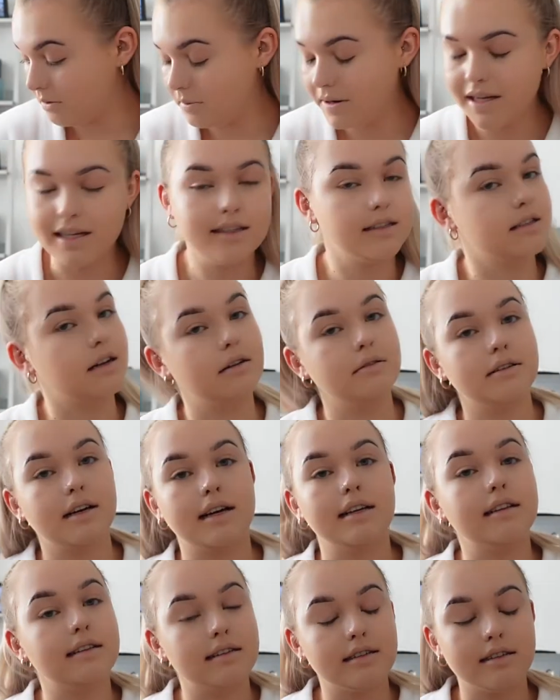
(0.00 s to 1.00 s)
Please don't
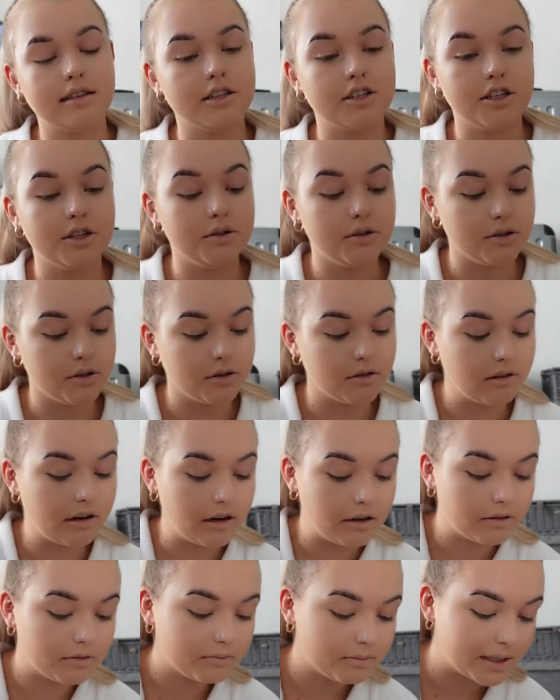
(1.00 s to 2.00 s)
take this as a
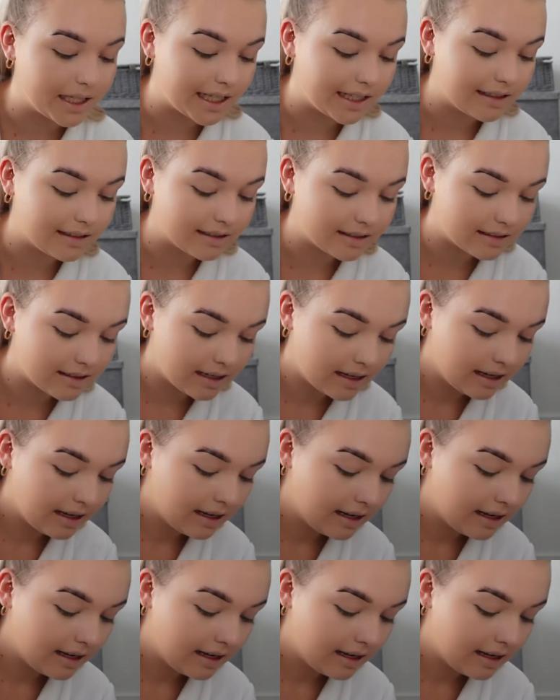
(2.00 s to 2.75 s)
tutorial because